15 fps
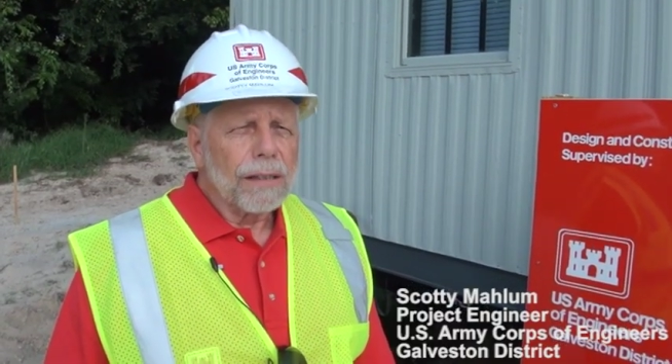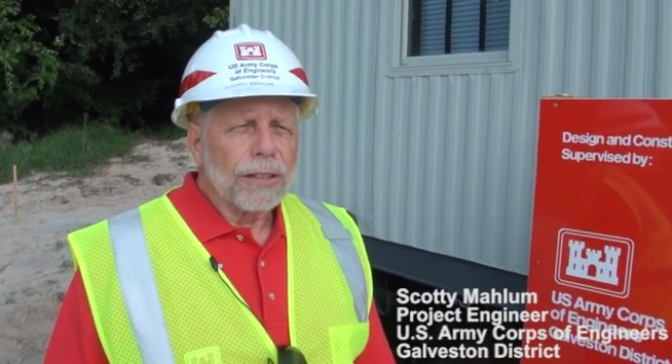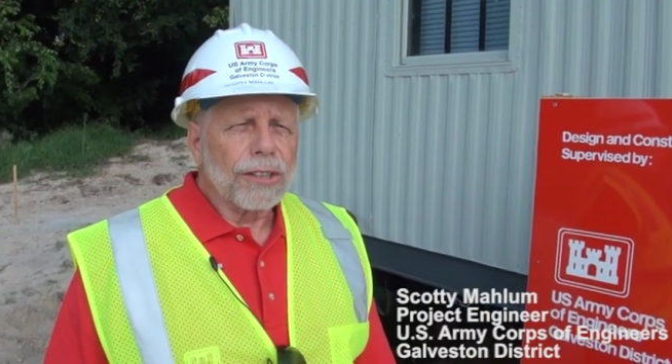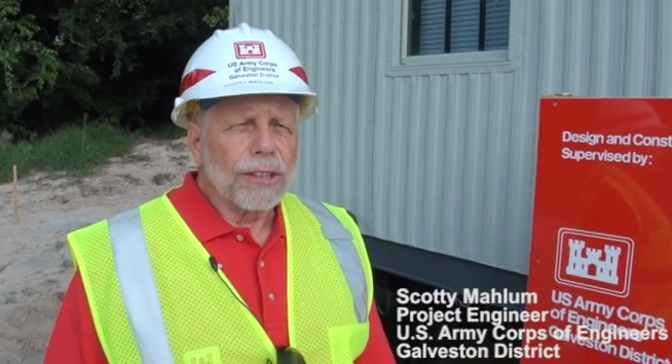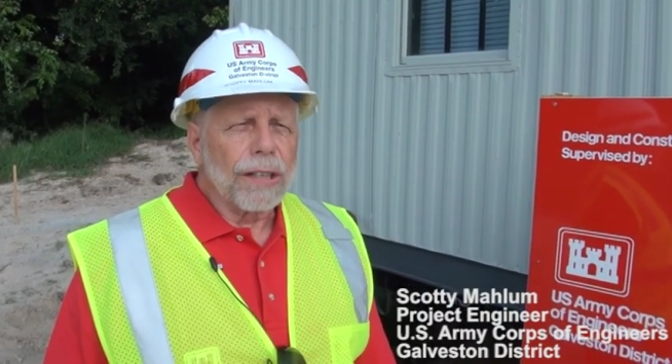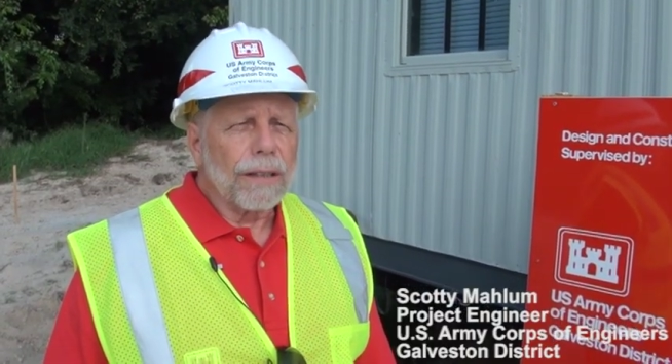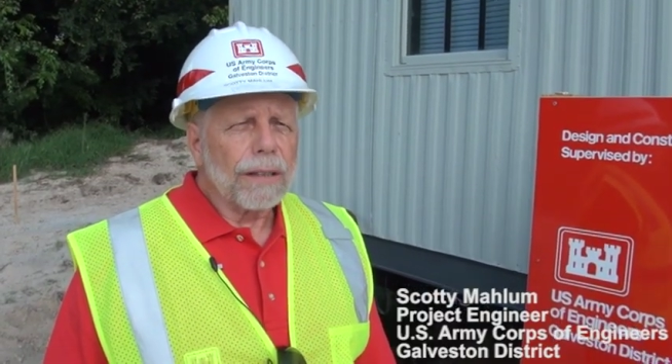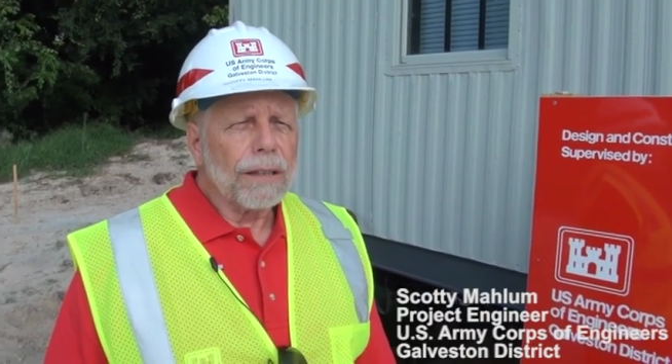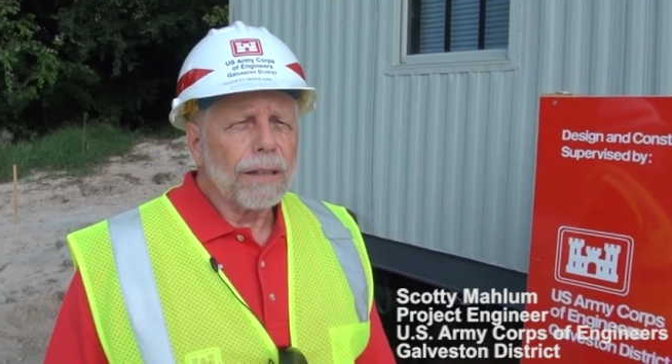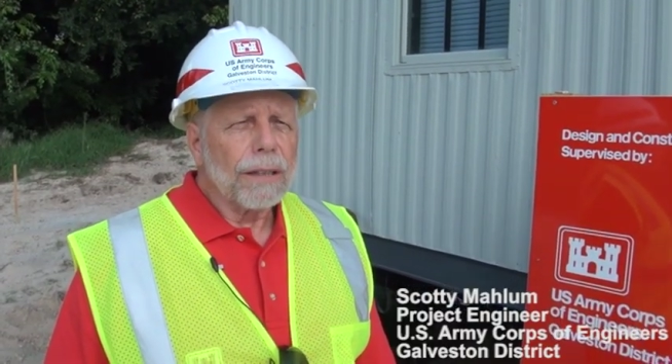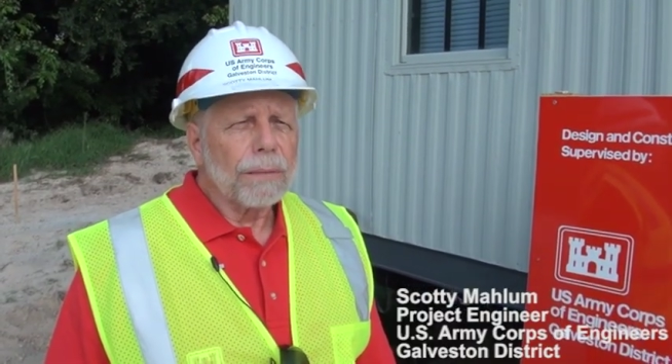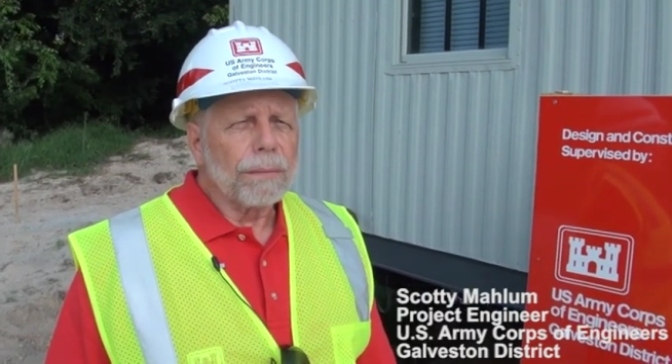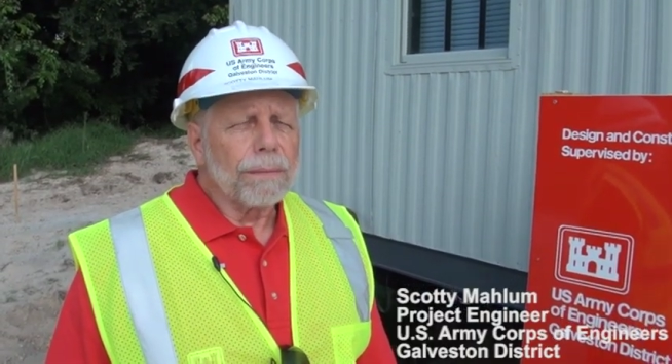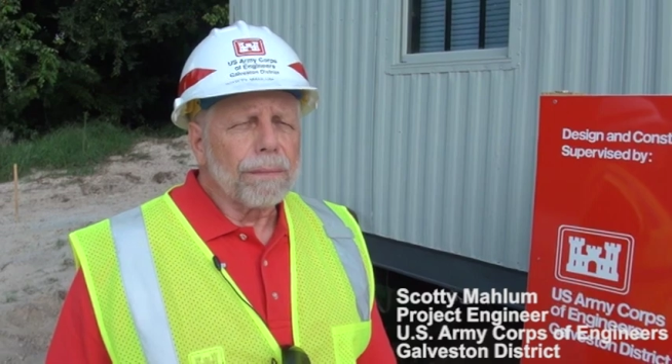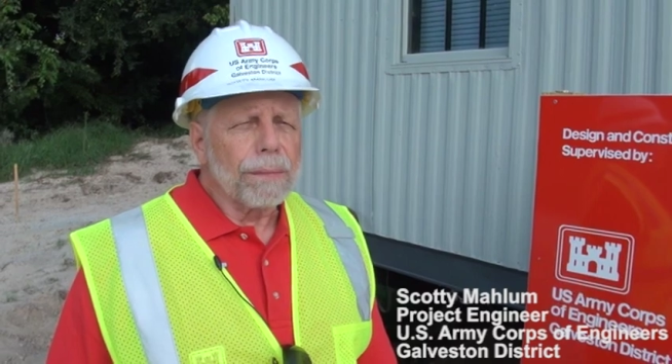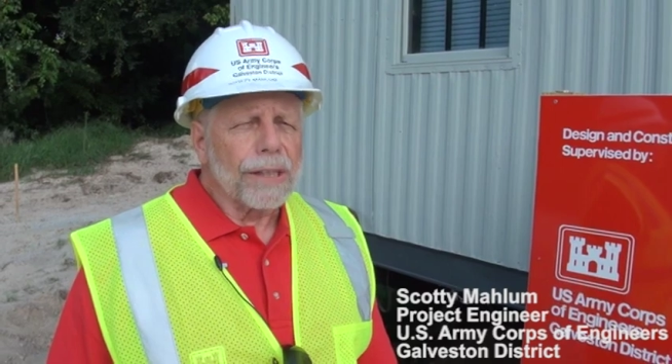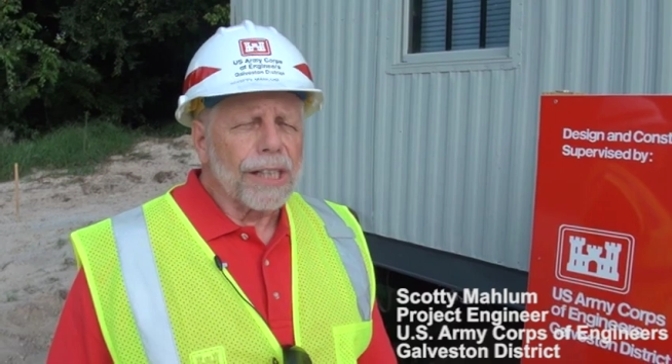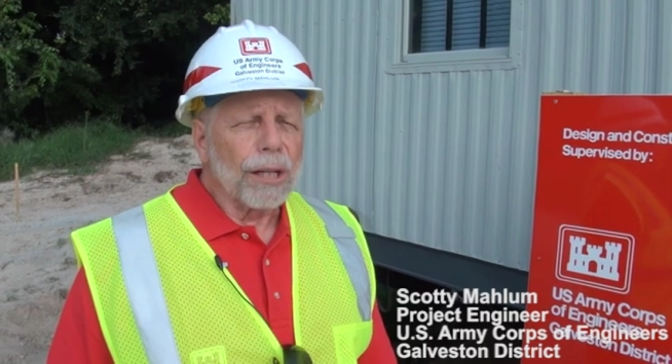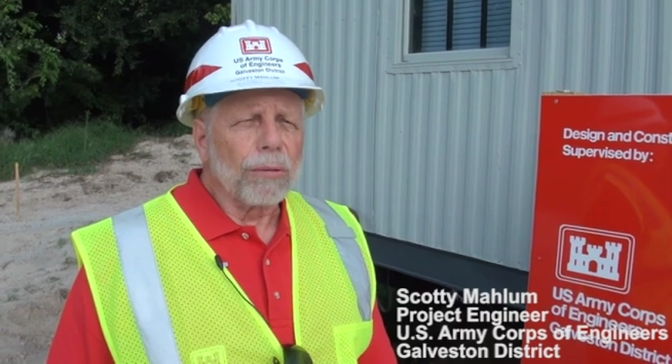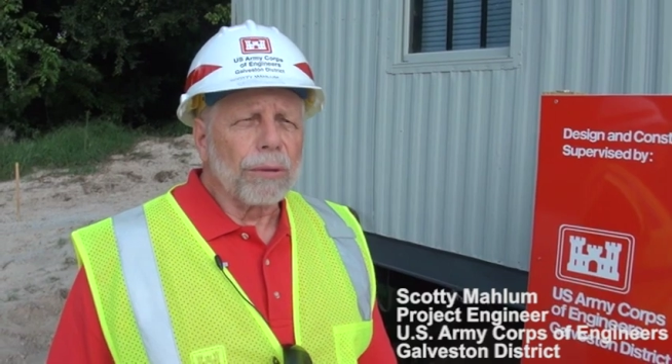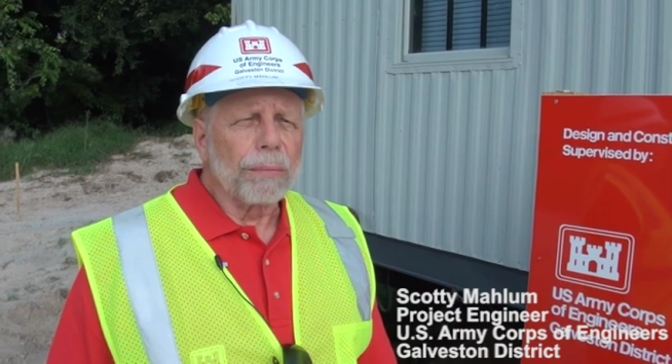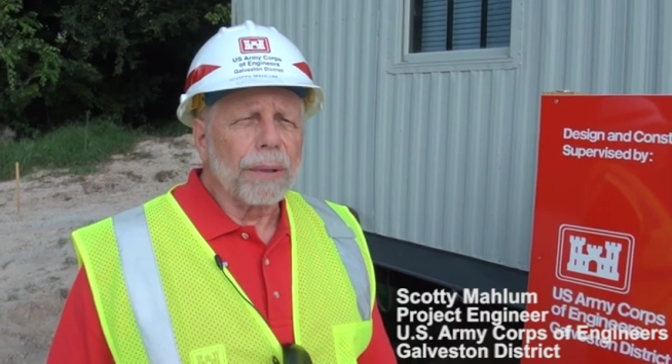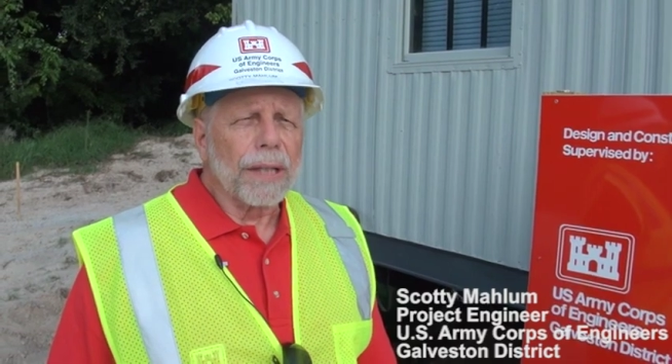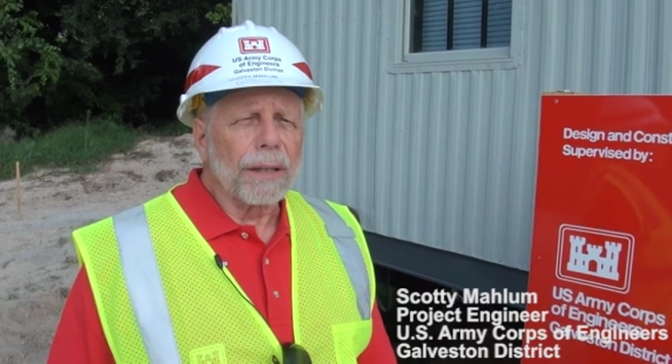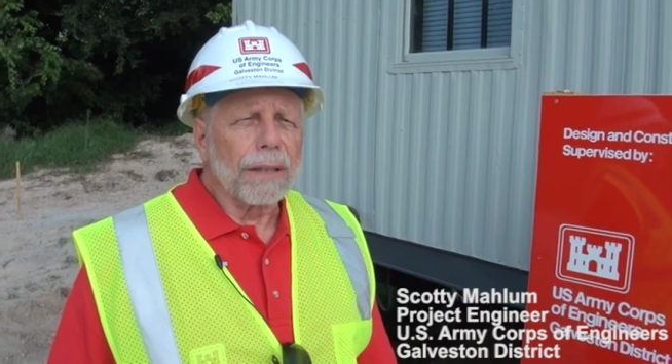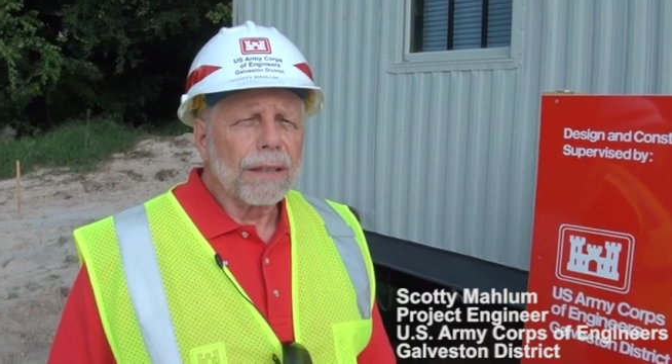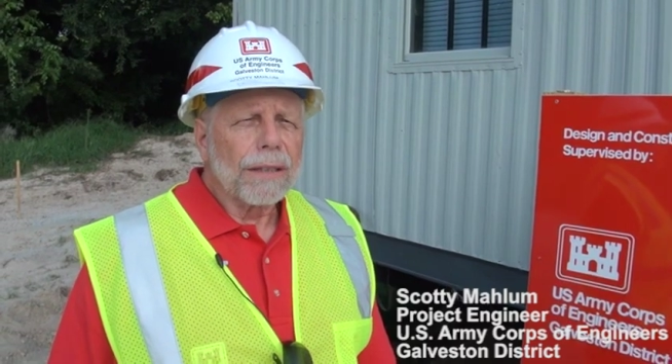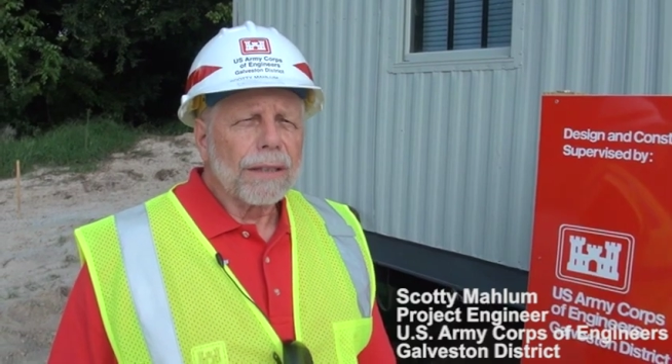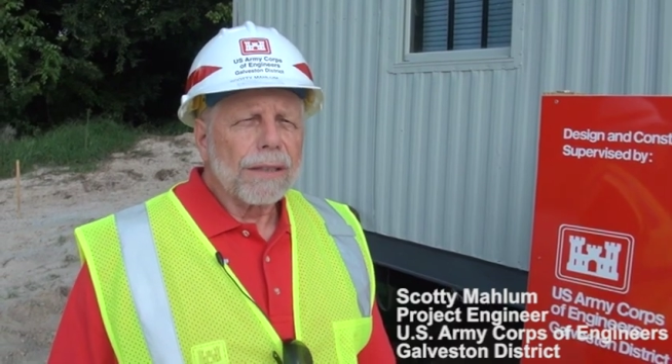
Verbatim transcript: sunk, but there will be